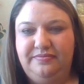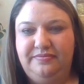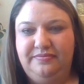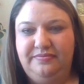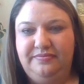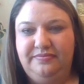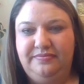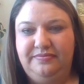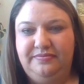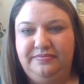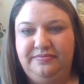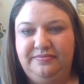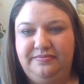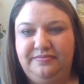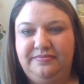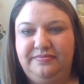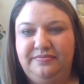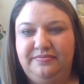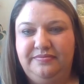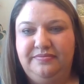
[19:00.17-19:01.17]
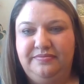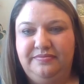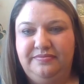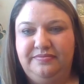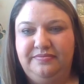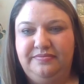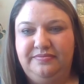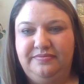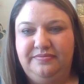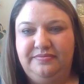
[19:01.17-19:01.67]

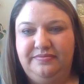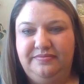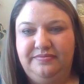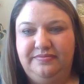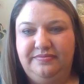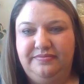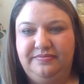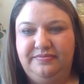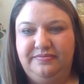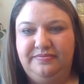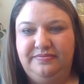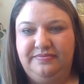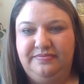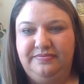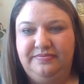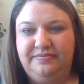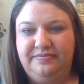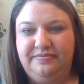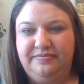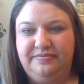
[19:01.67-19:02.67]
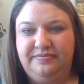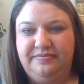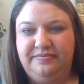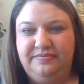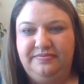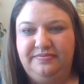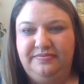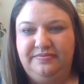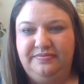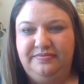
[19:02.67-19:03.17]

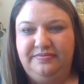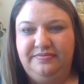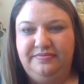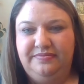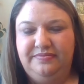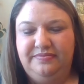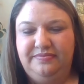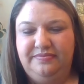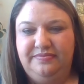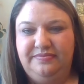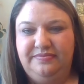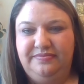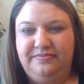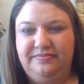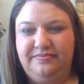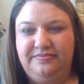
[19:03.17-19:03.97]
(silent)